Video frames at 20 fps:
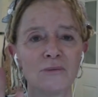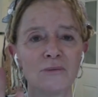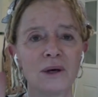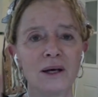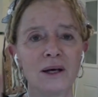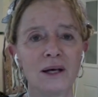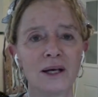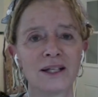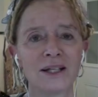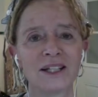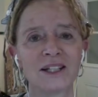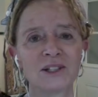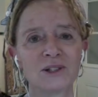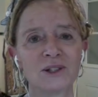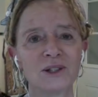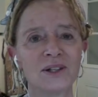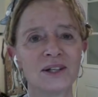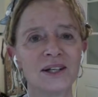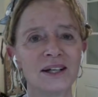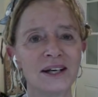behind us
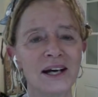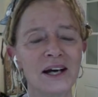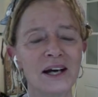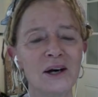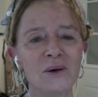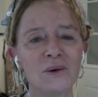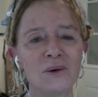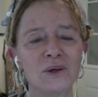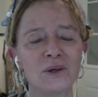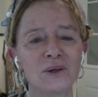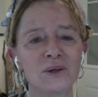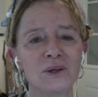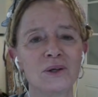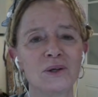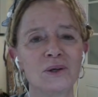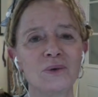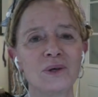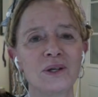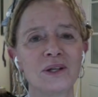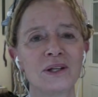looking out, you
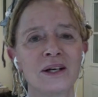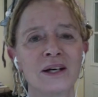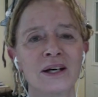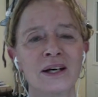know, with,